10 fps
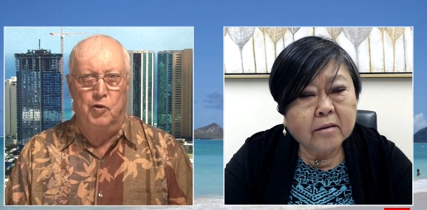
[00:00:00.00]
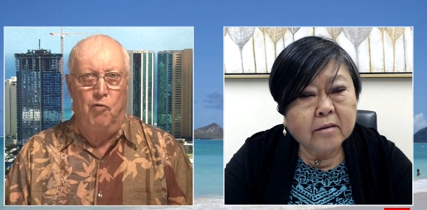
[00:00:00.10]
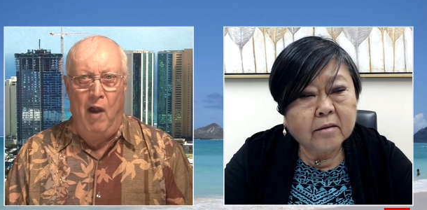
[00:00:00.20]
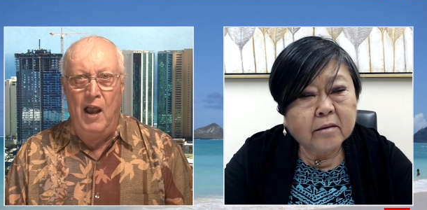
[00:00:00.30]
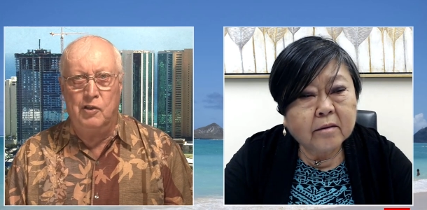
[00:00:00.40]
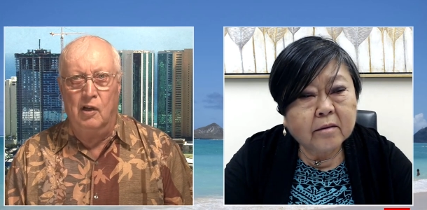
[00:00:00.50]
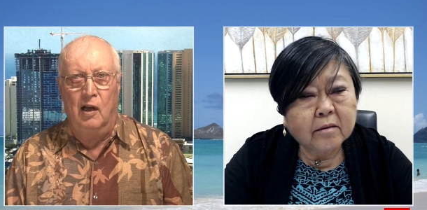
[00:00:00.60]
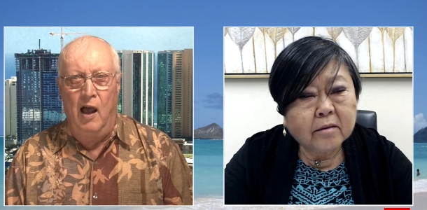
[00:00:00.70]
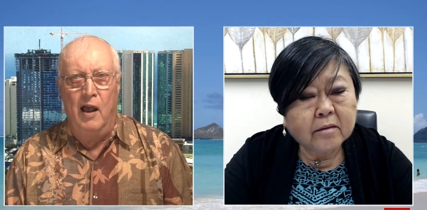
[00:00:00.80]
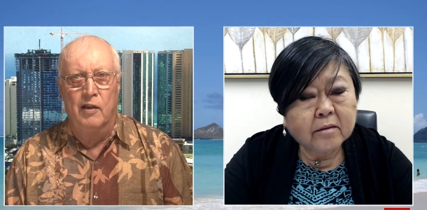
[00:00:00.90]

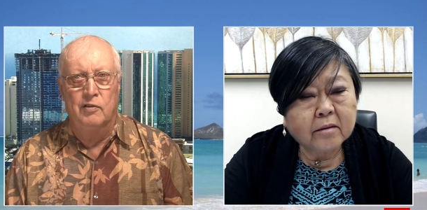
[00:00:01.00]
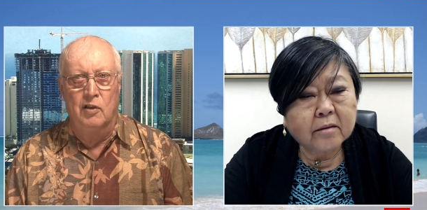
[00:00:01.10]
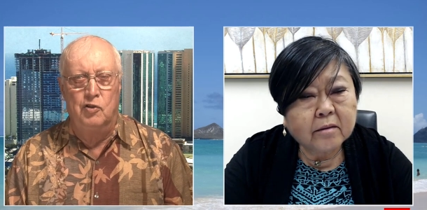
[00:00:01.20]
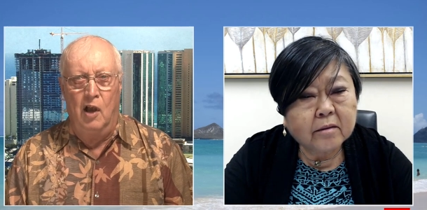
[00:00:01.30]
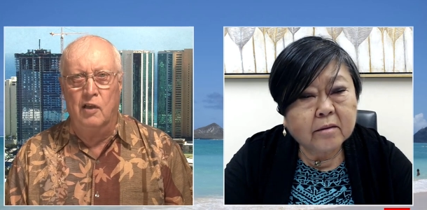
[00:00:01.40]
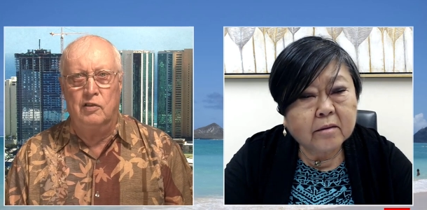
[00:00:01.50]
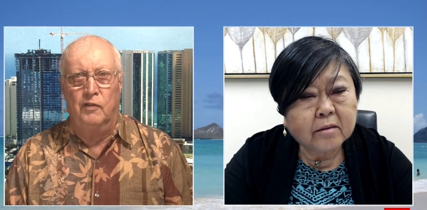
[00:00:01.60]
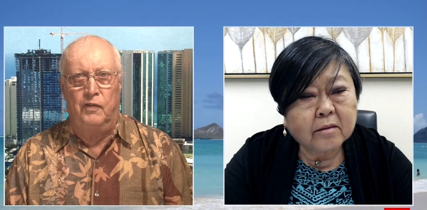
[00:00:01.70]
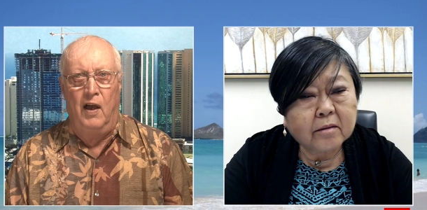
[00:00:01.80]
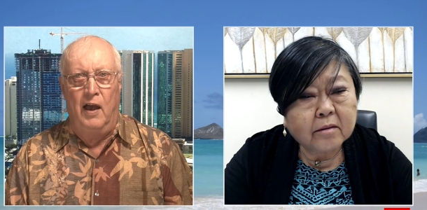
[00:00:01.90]
Speaker 1: rationalize and
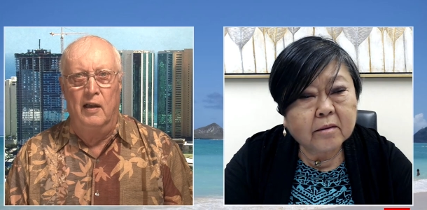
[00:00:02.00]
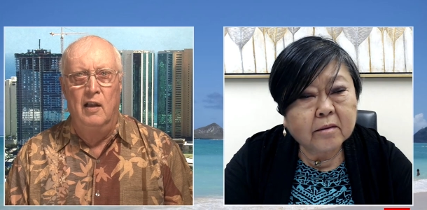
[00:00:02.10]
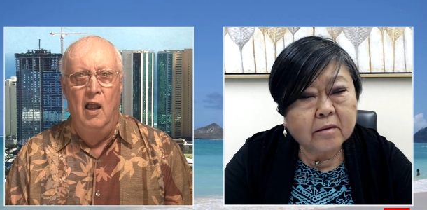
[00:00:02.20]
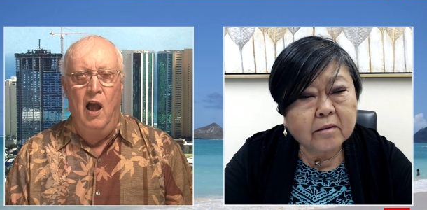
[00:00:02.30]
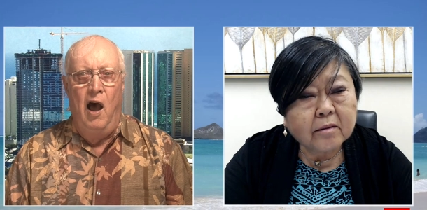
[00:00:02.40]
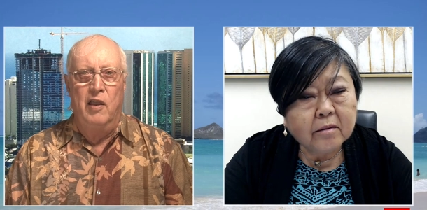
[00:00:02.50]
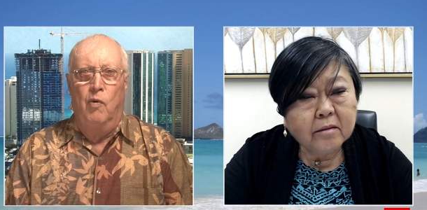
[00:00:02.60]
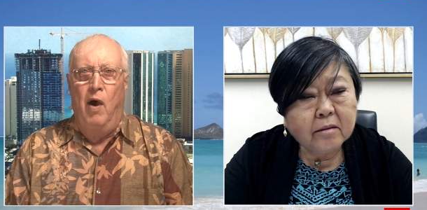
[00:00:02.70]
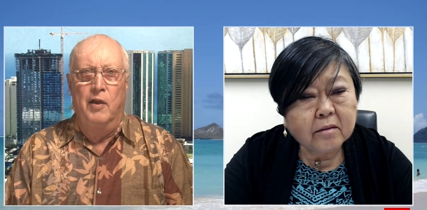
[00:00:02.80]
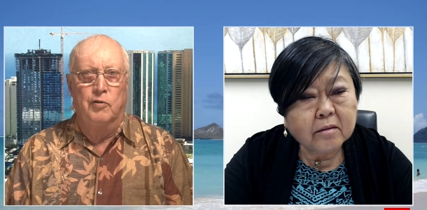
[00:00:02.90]
justify,
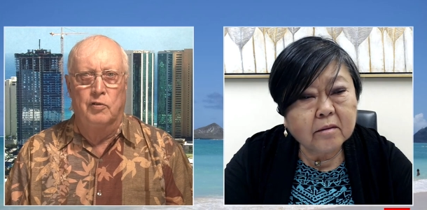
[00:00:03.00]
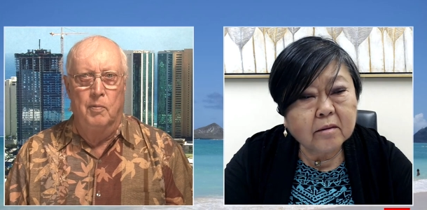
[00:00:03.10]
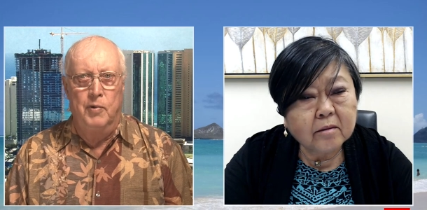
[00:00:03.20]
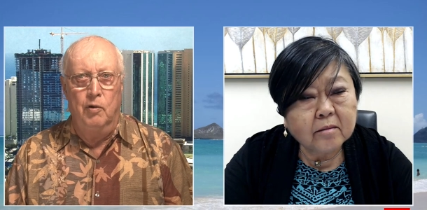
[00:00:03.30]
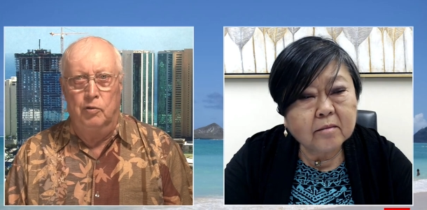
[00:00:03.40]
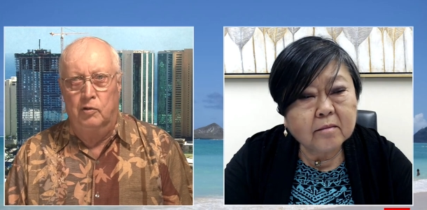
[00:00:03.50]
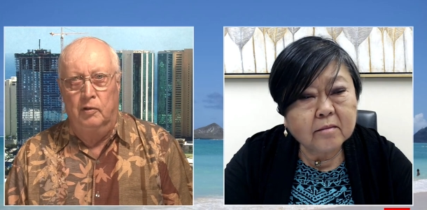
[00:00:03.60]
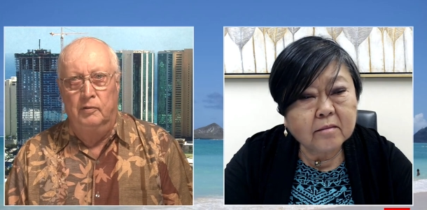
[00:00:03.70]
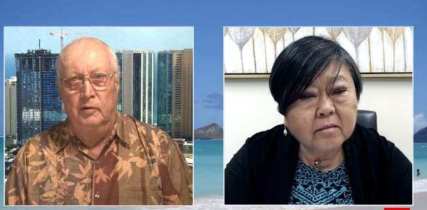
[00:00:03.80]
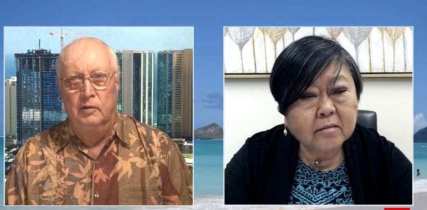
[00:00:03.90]
otherwise, there's abuse.
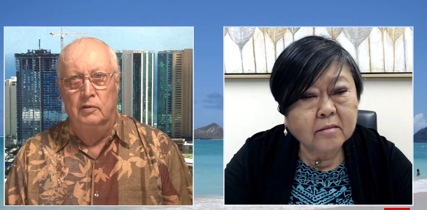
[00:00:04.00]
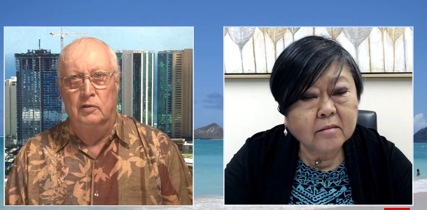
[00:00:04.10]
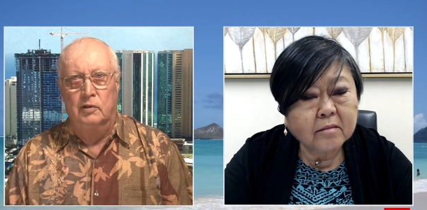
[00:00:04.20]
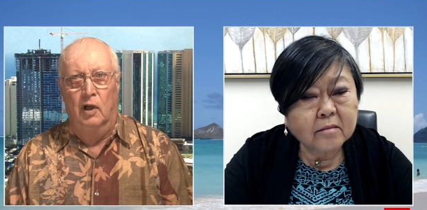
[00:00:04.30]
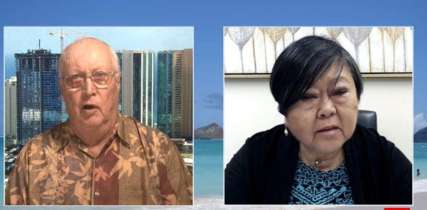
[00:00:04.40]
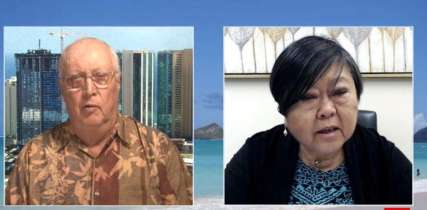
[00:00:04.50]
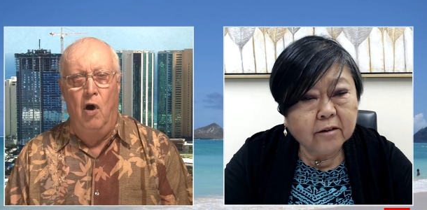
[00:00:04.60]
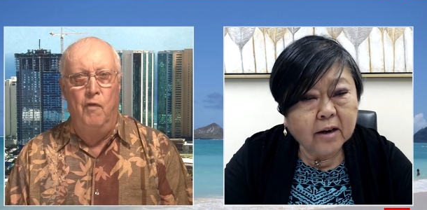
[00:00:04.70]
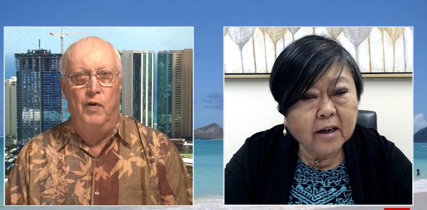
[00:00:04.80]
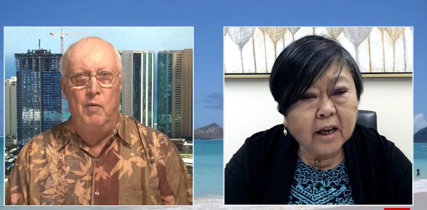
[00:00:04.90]
So
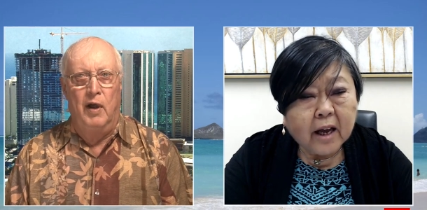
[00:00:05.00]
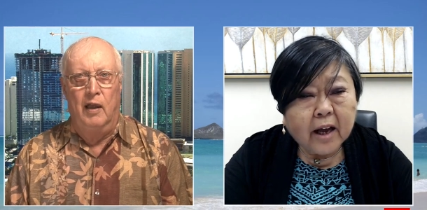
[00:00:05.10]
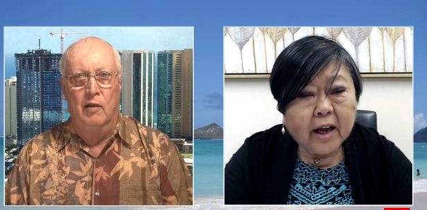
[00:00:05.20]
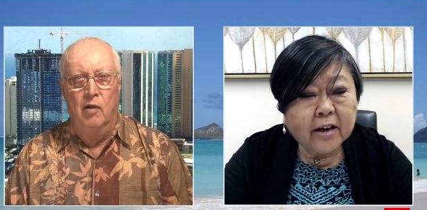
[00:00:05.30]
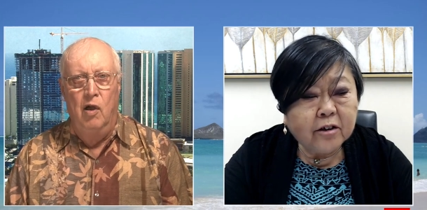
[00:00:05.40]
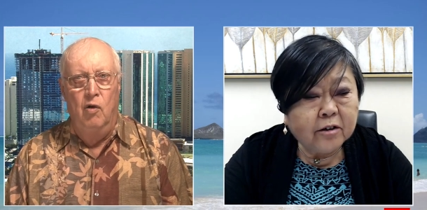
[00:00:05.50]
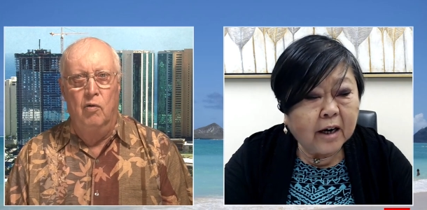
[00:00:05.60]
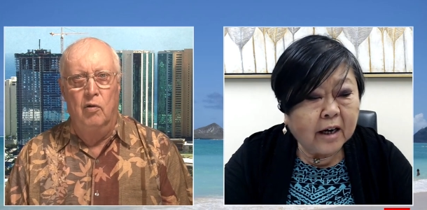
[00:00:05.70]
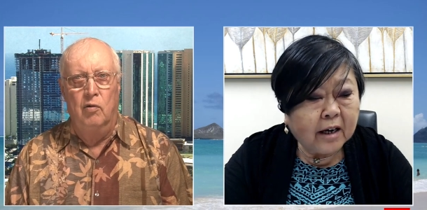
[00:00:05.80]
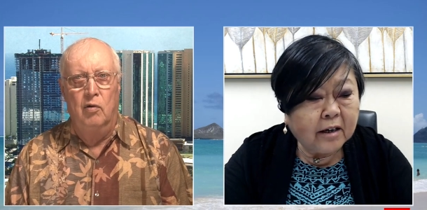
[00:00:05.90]
hopefully right. we'll get.
Speaker 2: And you
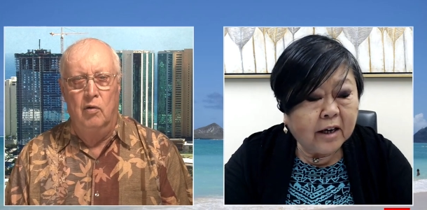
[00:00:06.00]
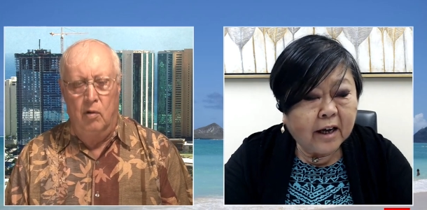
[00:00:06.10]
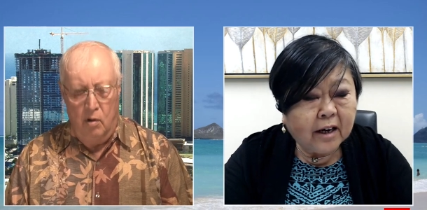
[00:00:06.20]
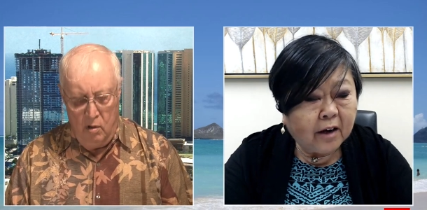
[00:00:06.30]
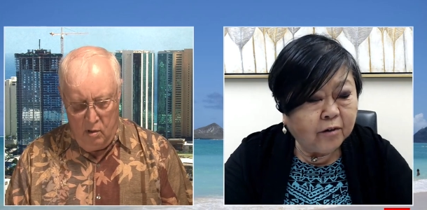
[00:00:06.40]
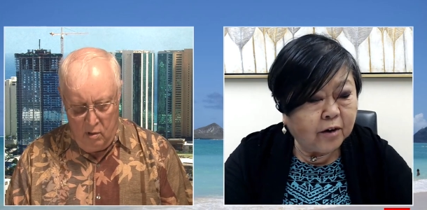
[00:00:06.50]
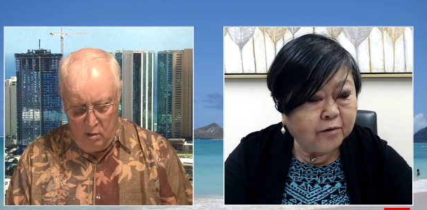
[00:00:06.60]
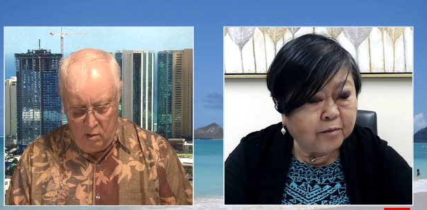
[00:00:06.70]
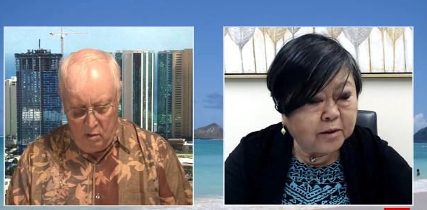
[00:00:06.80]
know, I, and I've heard